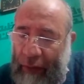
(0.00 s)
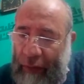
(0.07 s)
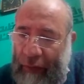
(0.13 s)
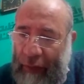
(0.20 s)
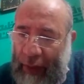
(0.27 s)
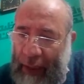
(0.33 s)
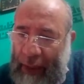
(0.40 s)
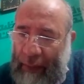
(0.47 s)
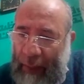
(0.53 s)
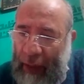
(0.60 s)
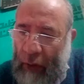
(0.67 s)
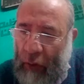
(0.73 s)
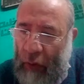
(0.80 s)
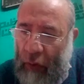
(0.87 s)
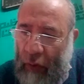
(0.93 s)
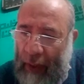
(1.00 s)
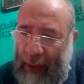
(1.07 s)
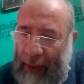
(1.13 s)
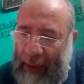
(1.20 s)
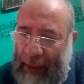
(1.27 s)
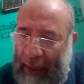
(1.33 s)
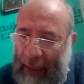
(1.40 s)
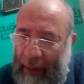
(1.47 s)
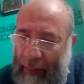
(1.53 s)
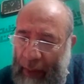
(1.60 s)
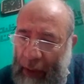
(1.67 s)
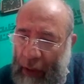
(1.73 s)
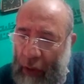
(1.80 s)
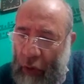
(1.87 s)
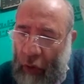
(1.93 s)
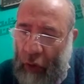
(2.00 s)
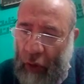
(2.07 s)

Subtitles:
First Mendel Law and second Mendel Law,